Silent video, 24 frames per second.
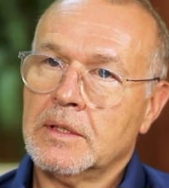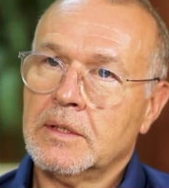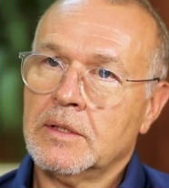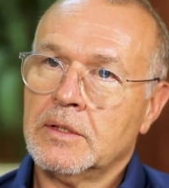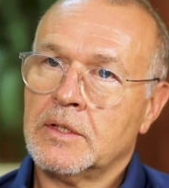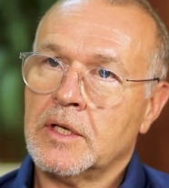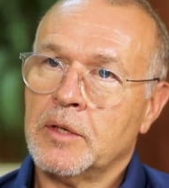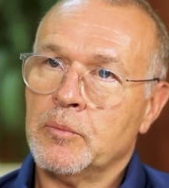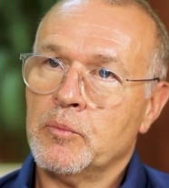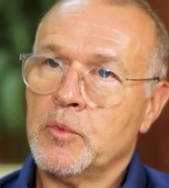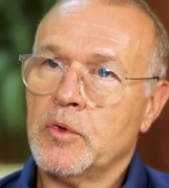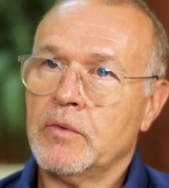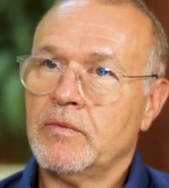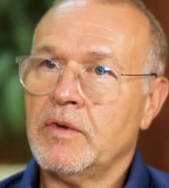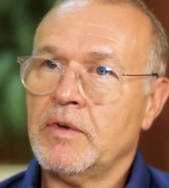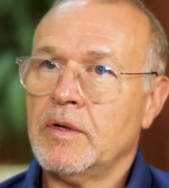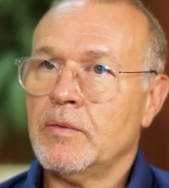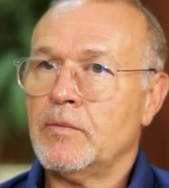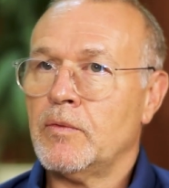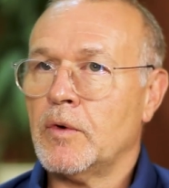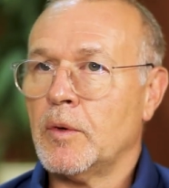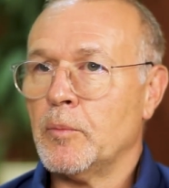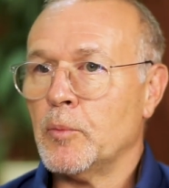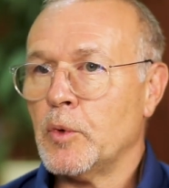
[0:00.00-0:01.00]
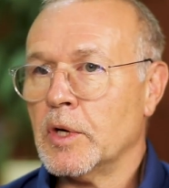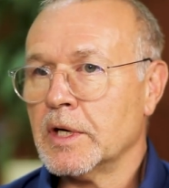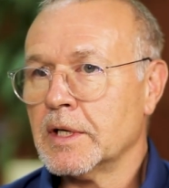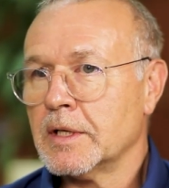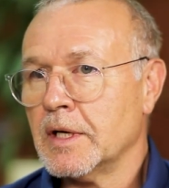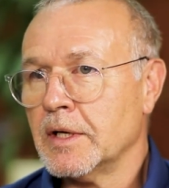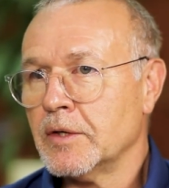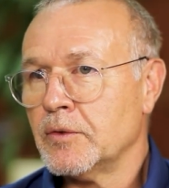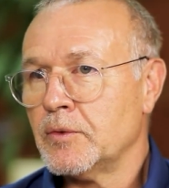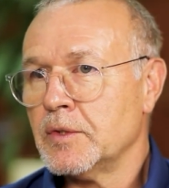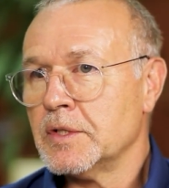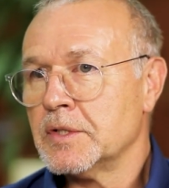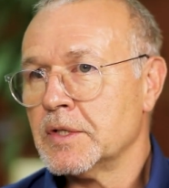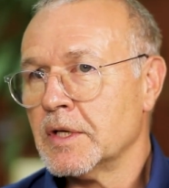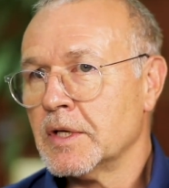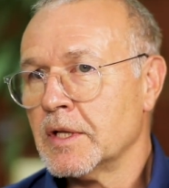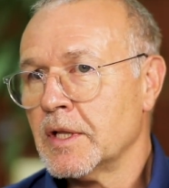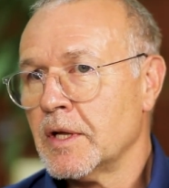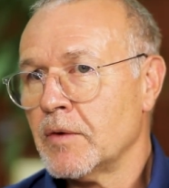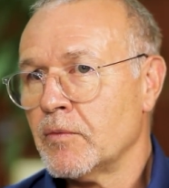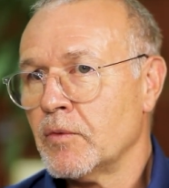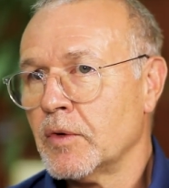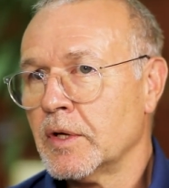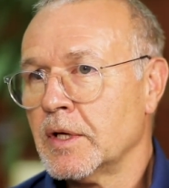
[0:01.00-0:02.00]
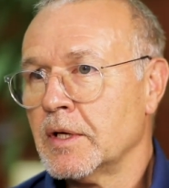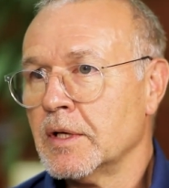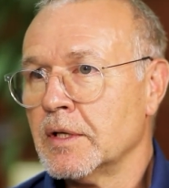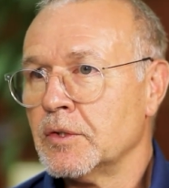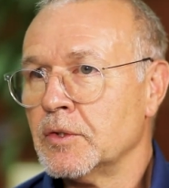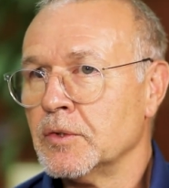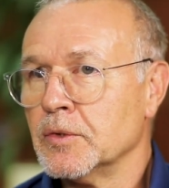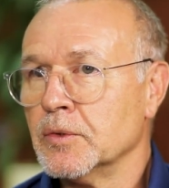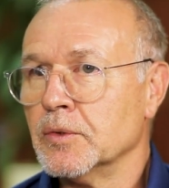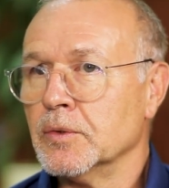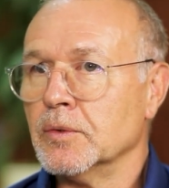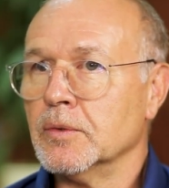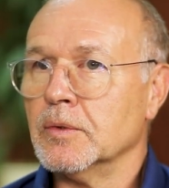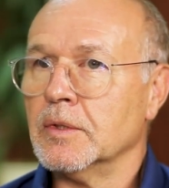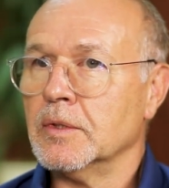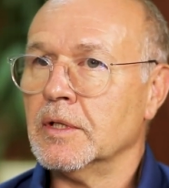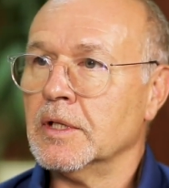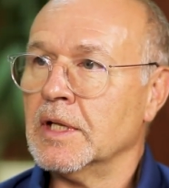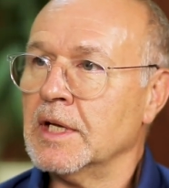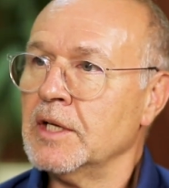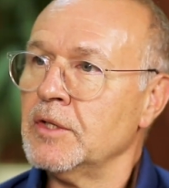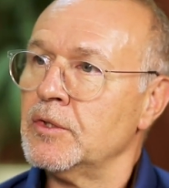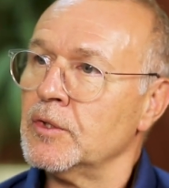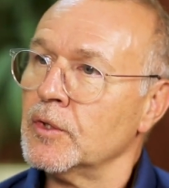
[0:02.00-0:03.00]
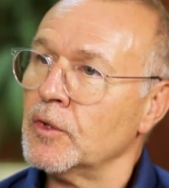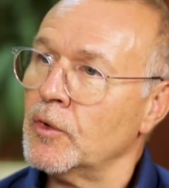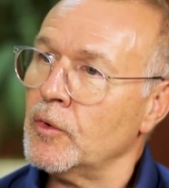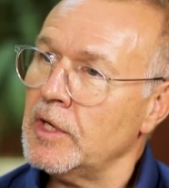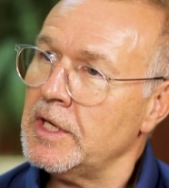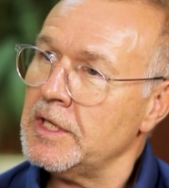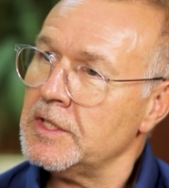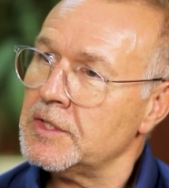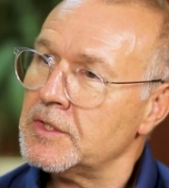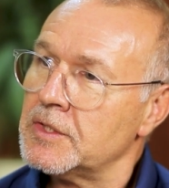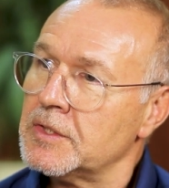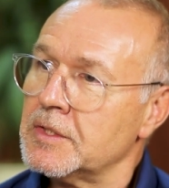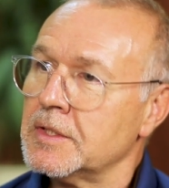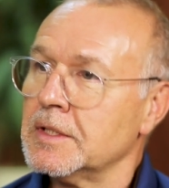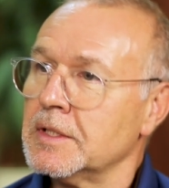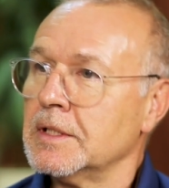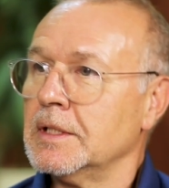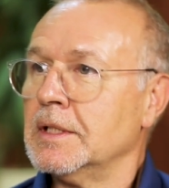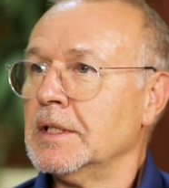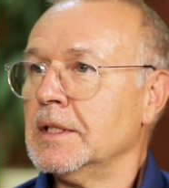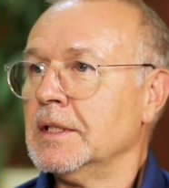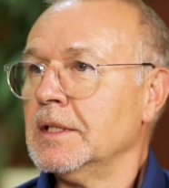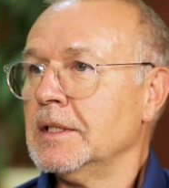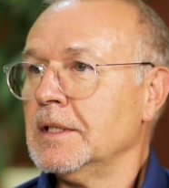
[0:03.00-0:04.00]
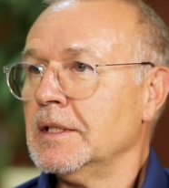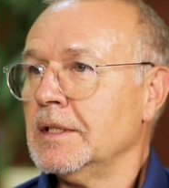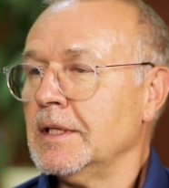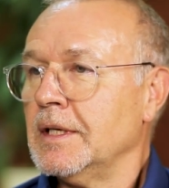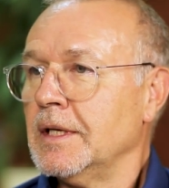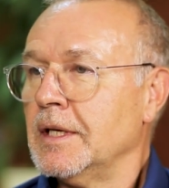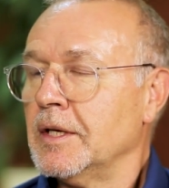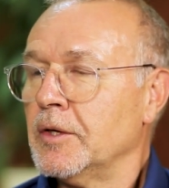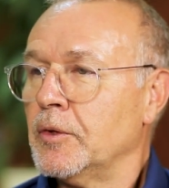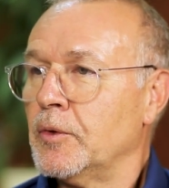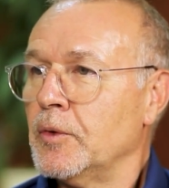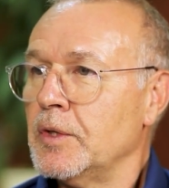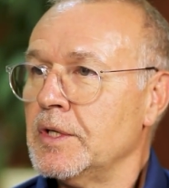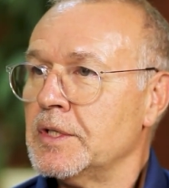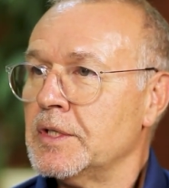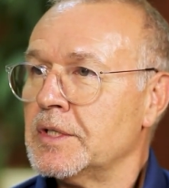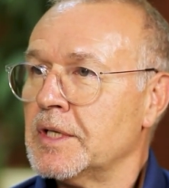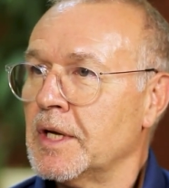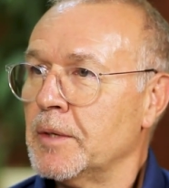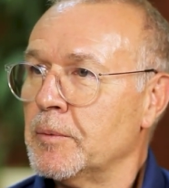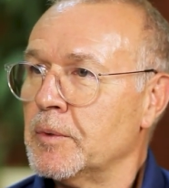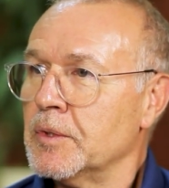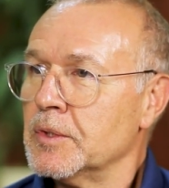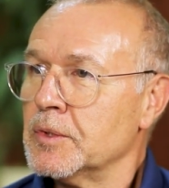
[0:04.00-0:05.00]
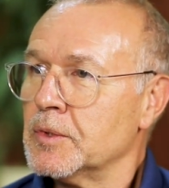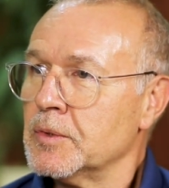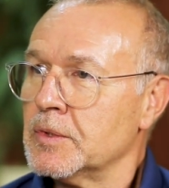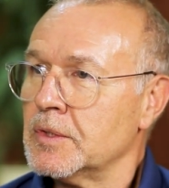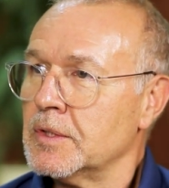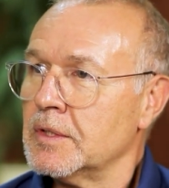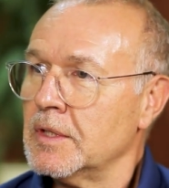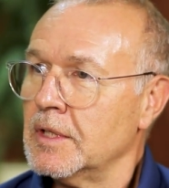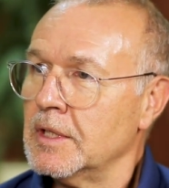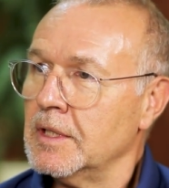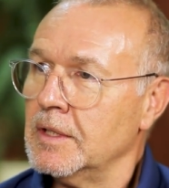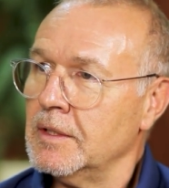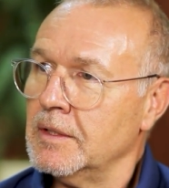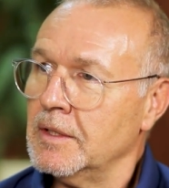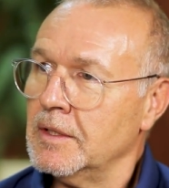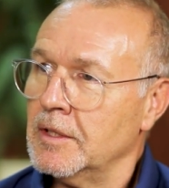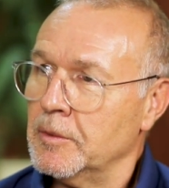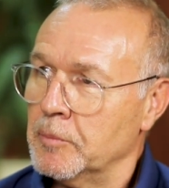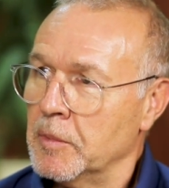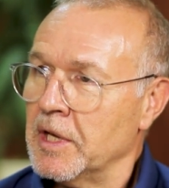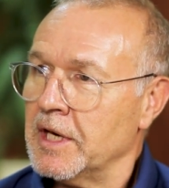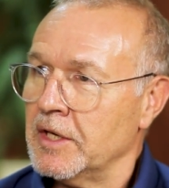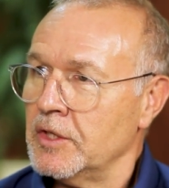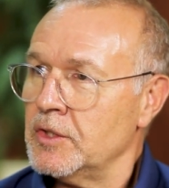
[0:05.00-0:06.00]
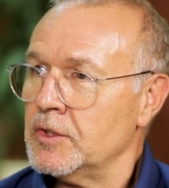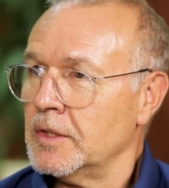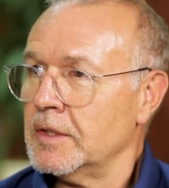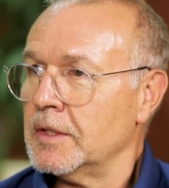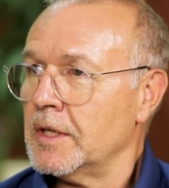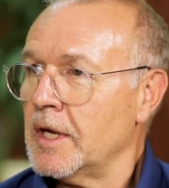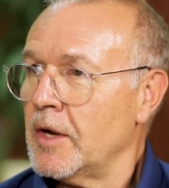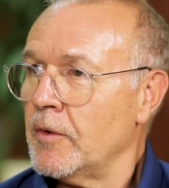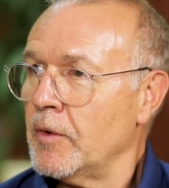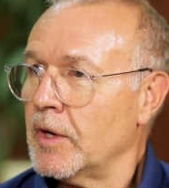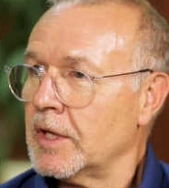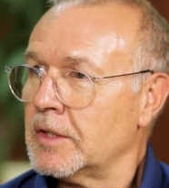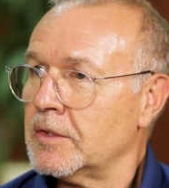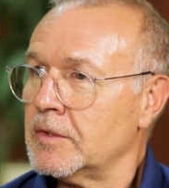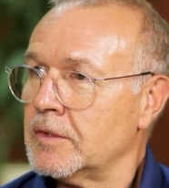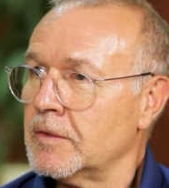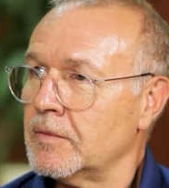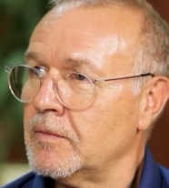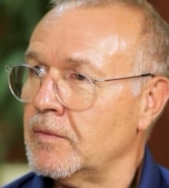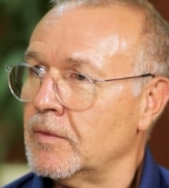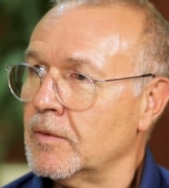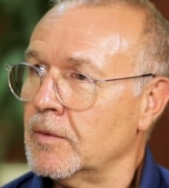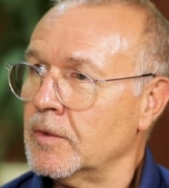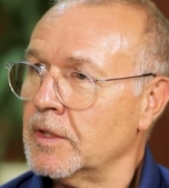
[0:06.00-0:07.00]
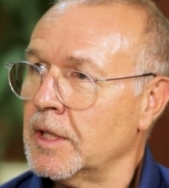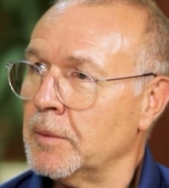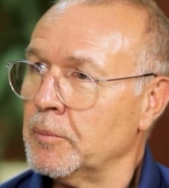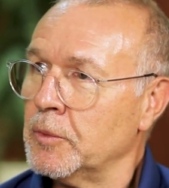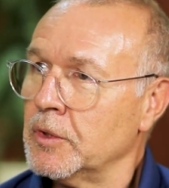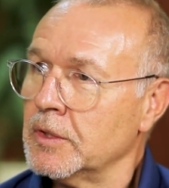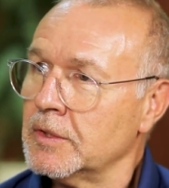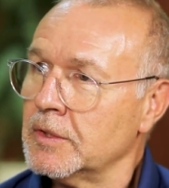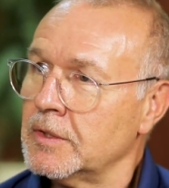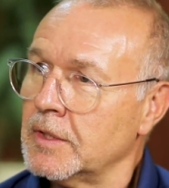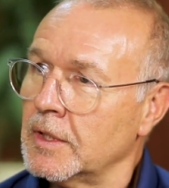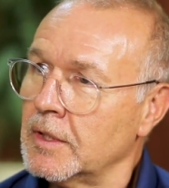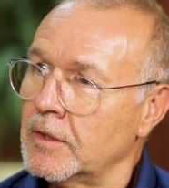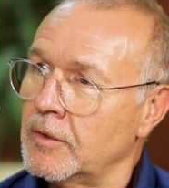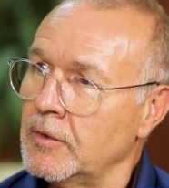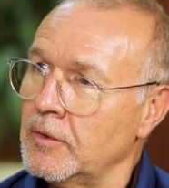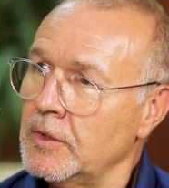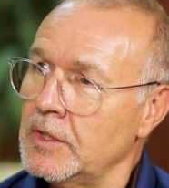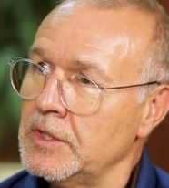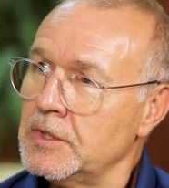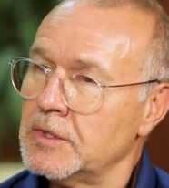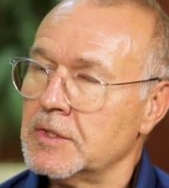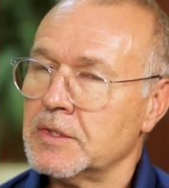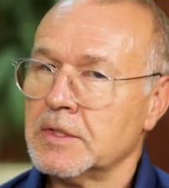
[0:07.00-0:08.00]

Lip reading: So moving from one country, South Africa, to Greece. In Greece, I was also the managing director for Del Monte Greece.